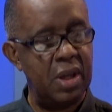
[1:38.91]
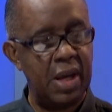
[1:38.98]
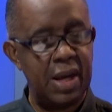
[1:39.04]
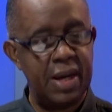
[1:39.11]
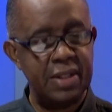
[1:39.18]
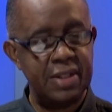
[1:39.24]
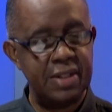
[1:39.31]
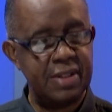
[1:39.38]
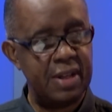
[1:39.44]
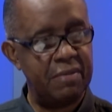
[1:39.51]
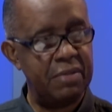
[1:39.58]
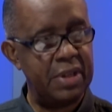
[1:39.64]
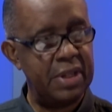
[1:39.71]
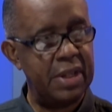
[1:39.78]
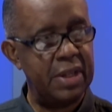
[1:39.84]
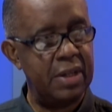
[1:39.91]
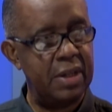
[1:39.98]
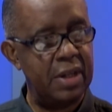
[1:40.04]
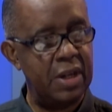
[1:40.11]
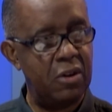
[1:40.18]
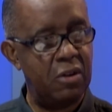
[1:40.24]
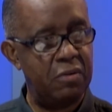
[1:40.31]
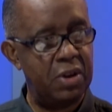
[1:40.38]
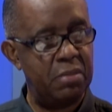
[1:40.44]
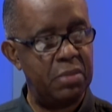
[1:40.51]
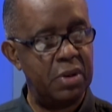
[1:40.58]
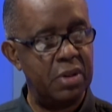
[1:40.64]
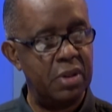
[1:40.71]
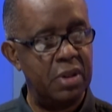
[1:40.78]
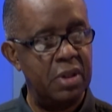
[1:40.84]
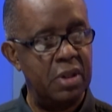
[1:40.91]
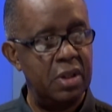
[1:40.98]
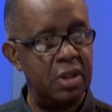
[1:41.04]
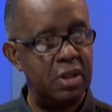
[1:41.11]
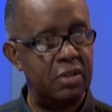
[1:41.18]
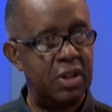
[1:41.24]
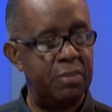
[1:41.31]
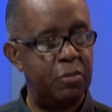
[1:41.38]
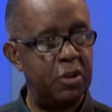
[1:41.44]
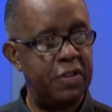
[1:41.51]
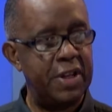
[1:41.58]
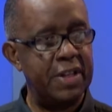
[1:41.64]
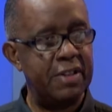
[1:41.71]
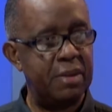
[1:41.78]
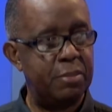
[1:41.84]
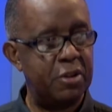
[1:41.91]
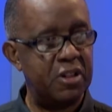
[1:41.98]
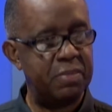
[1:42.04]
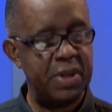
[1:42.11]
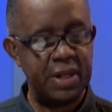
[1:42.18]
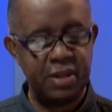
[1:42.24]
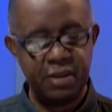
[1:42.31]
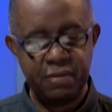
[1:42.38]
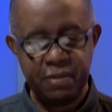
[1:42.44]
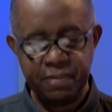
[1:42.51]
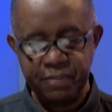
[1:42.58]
and 17 in November. So it puts things in perspective.